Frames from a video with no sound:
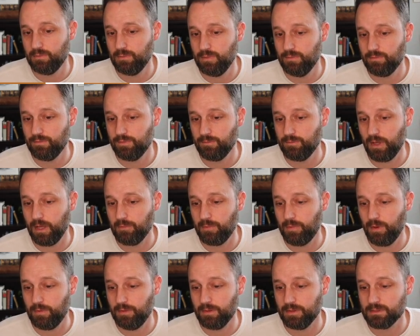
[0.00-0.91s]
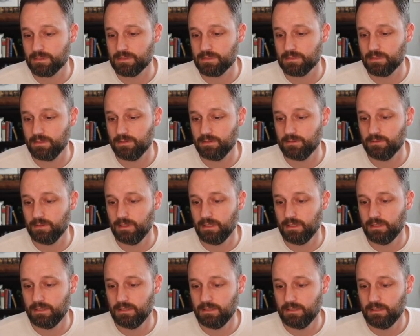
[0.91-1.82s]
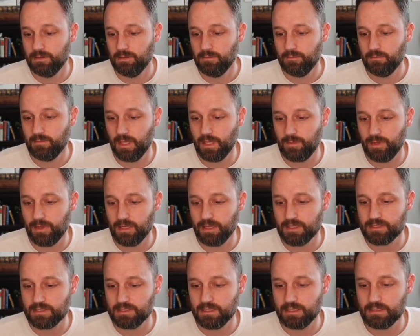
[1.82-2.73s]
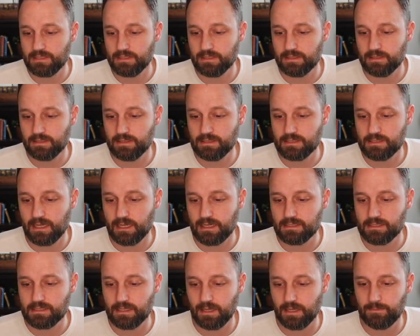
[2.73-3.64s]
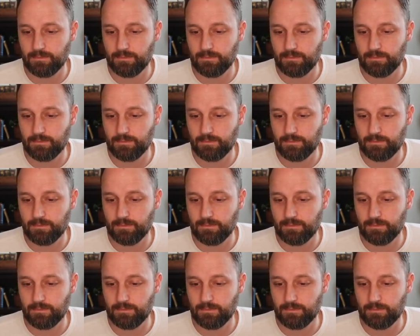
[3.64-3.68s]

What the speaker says: from my opponent. So maybe I just need to sidestep.